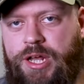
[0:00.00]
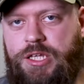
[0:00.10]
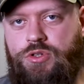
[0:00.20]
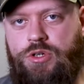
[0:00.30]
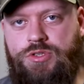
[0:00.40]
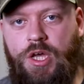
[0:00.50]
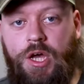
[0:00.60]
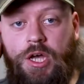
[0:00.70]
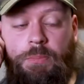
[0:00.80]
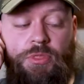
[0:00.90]
really does.
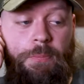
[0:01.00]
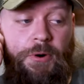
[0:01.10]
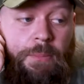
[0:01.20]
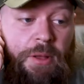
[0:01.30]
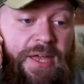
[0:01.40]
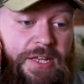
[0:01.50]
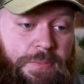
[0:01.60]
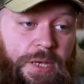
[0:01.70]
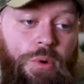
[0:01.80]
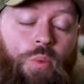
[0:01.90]
The problem
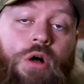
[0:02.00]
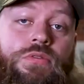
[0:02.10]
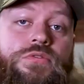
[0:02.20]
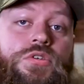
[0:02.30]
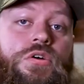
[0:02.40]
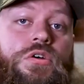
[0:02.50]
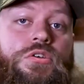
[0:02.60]
is people want